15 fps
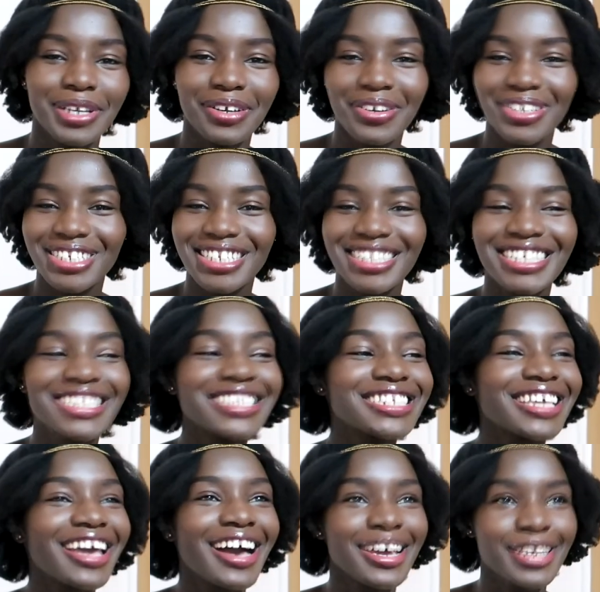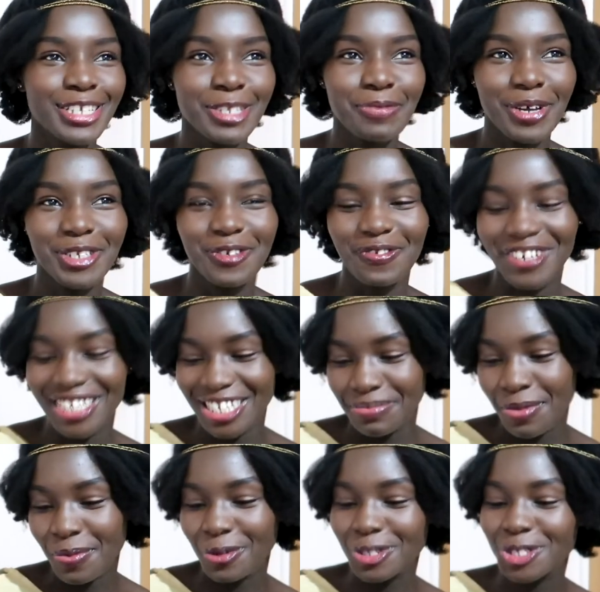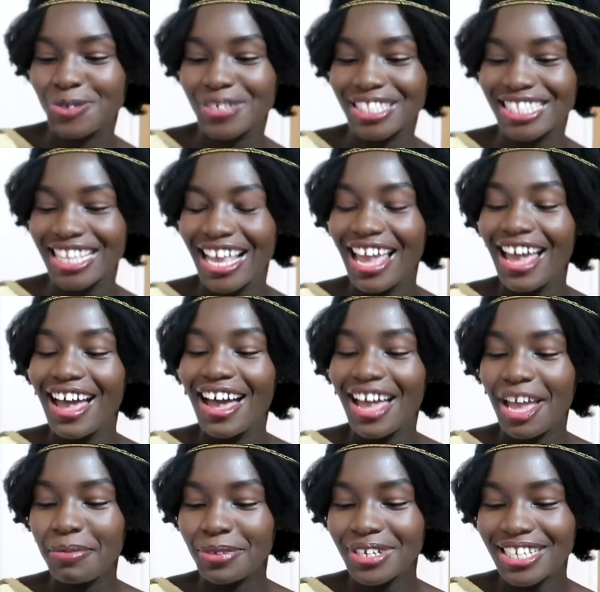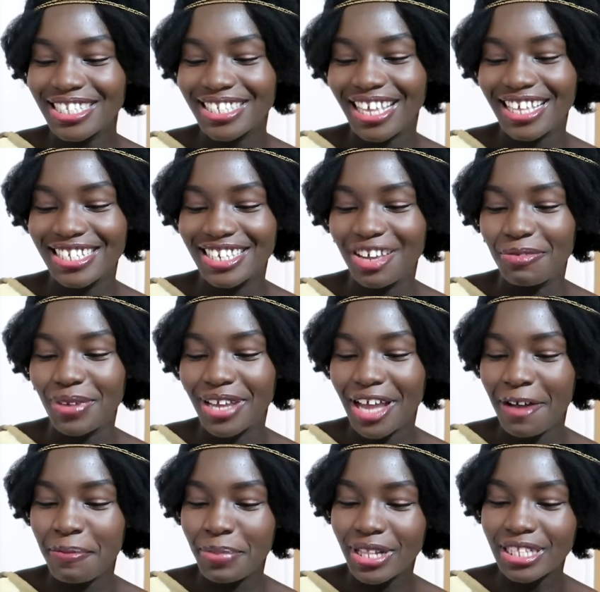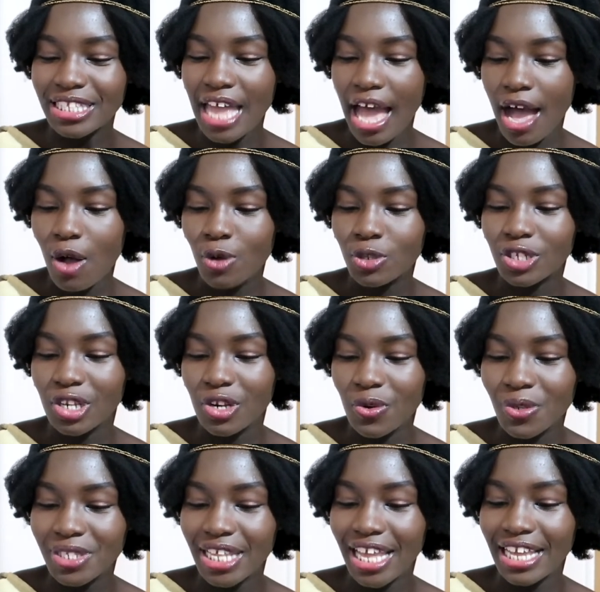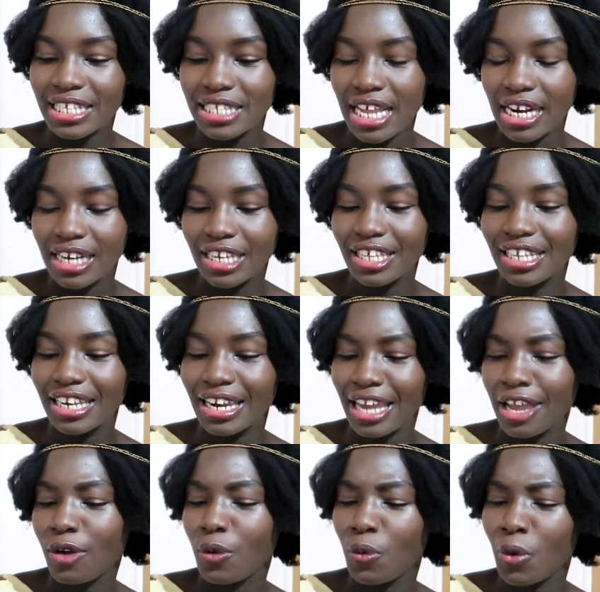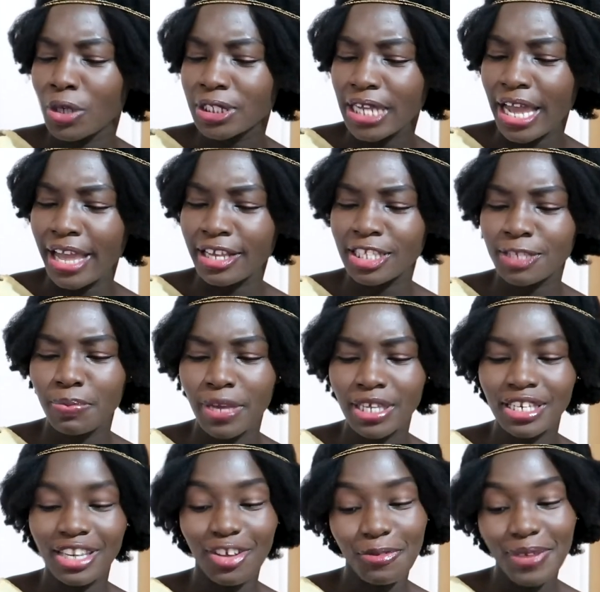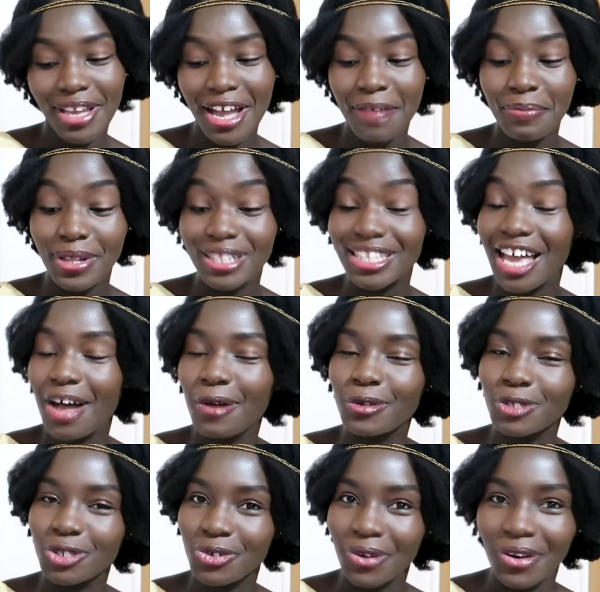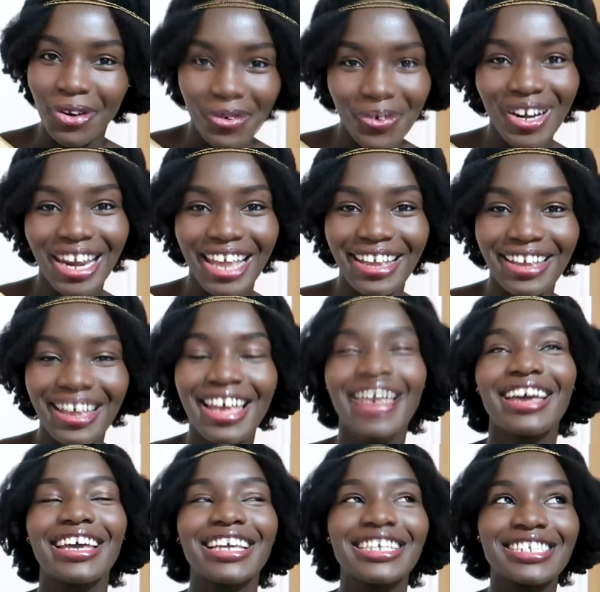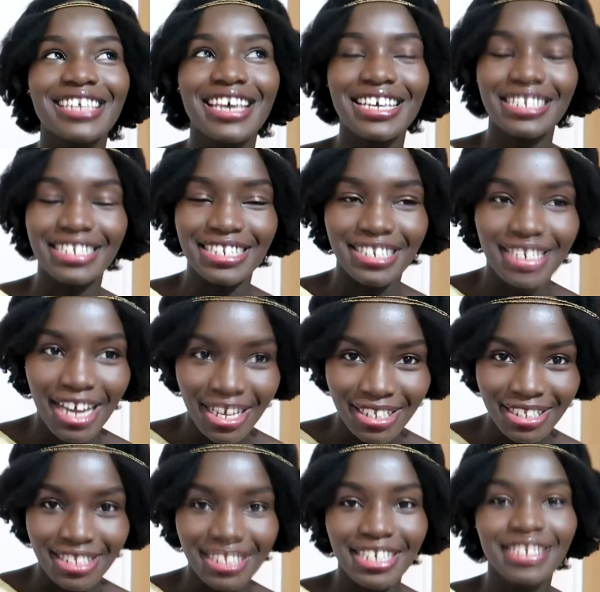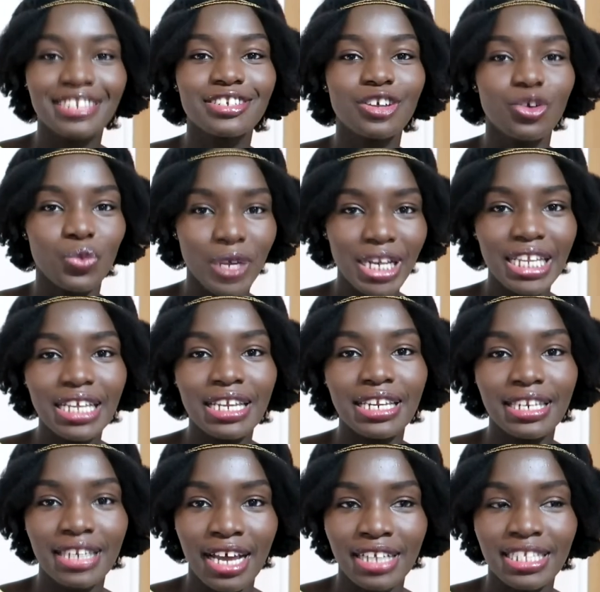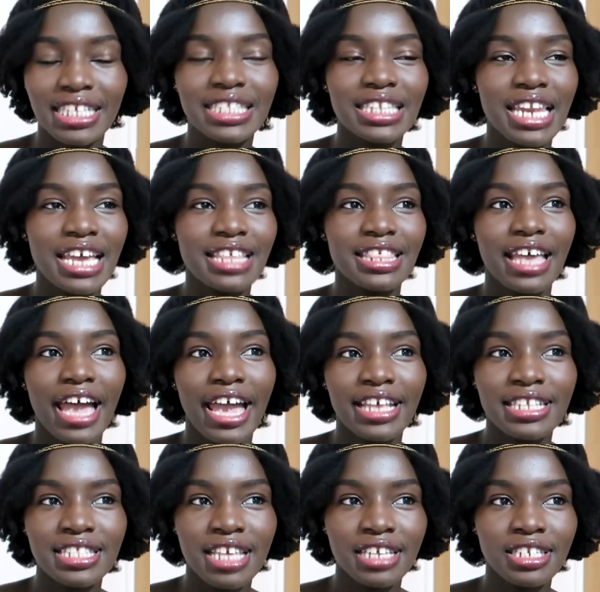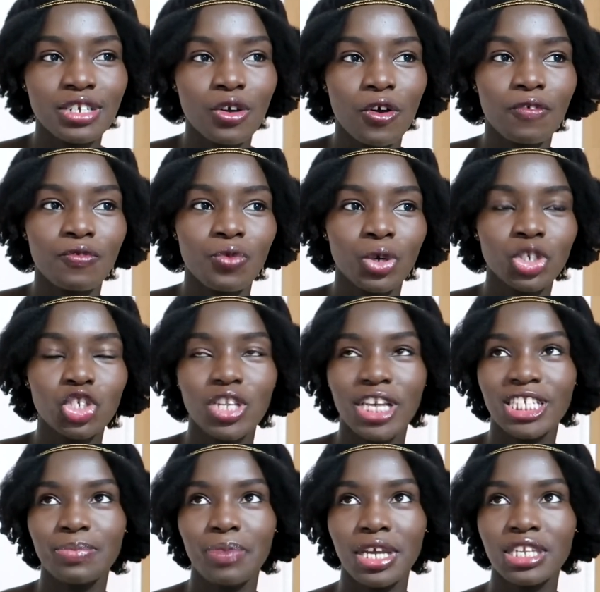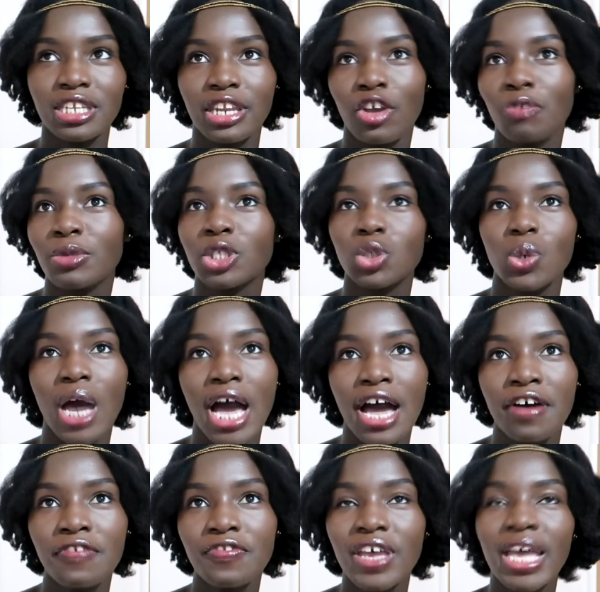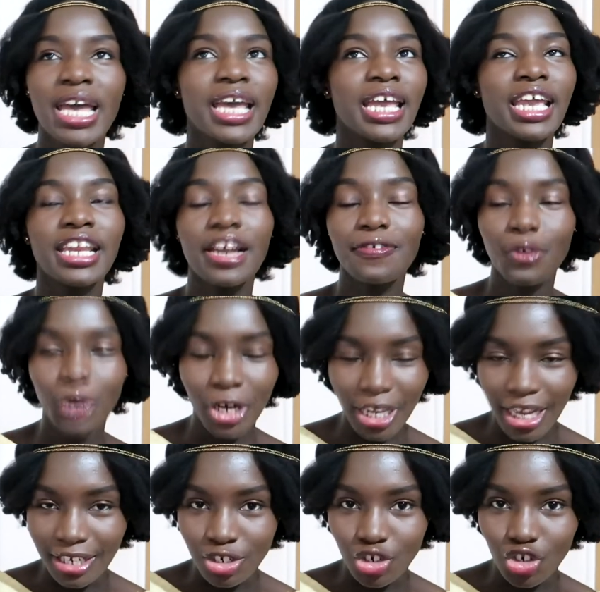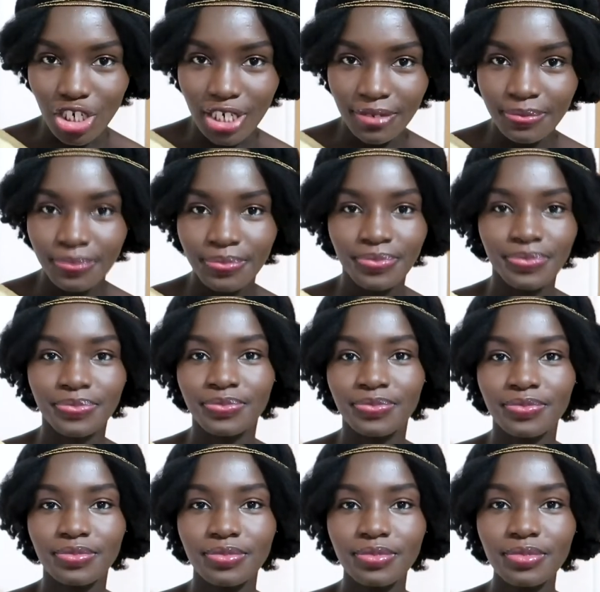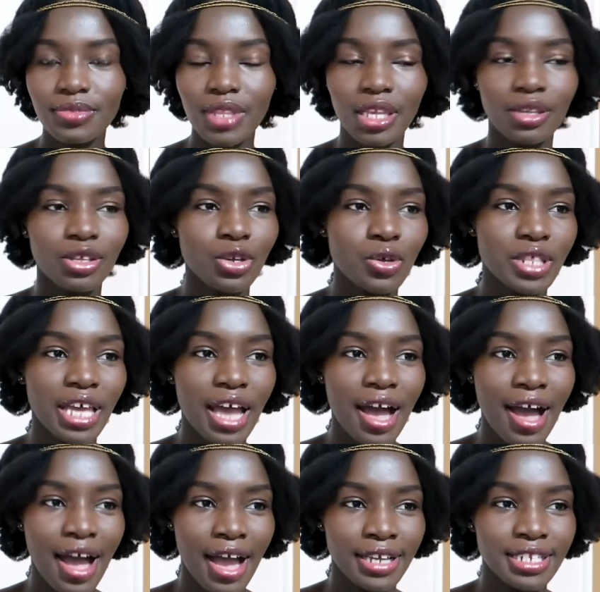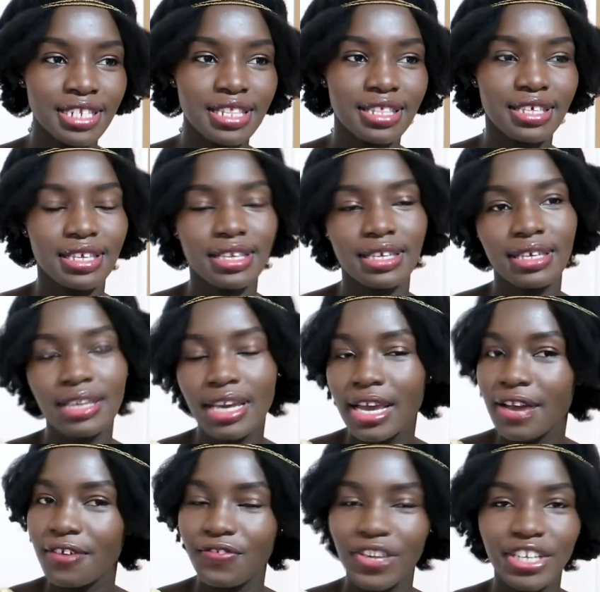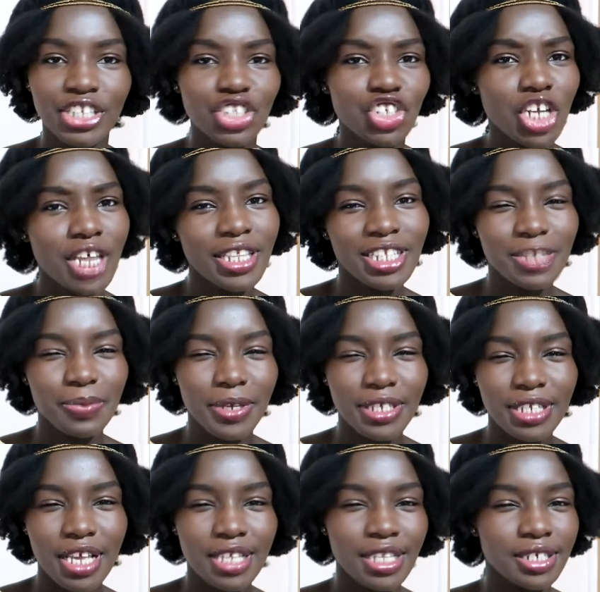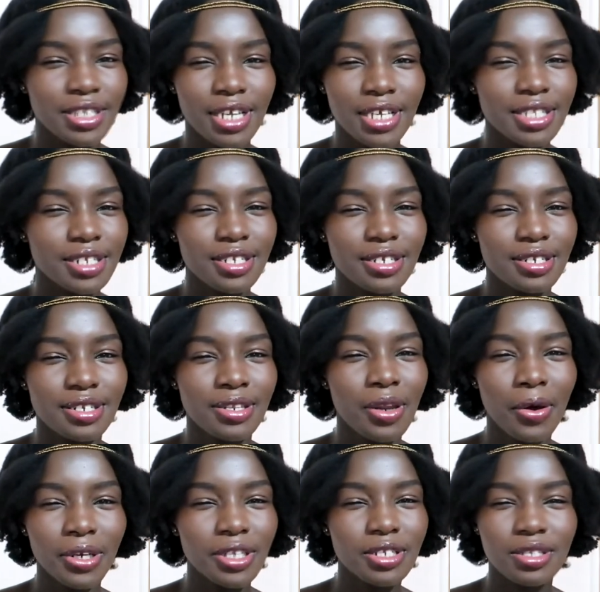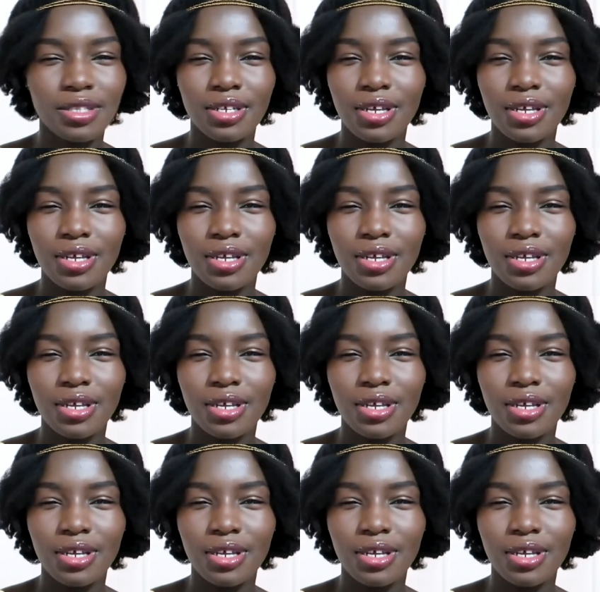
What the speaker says: gosh, this is the hardest part of reading people's tweets. Ebony says, Naomi Campbell's house looks exactly like what I expect Naomi Campbell's house to look like. It does. It really does. It's like the aesthetic of what you'd expect Naomi to have in a foreign country. You know, the art, the furniture, the spaces are just not,